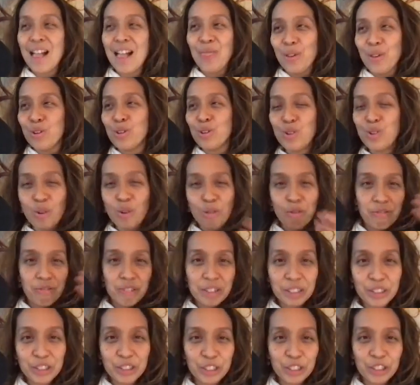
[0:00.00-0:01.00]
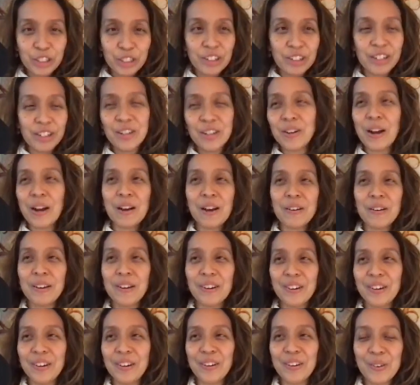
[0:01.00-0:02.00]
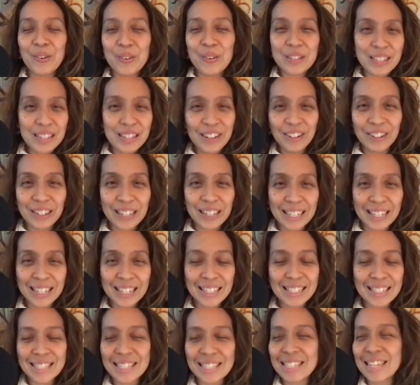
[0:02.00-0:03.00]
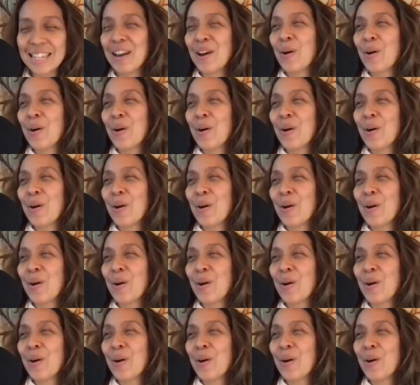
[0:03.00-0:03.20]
there's no filter you know how you, you always hear kids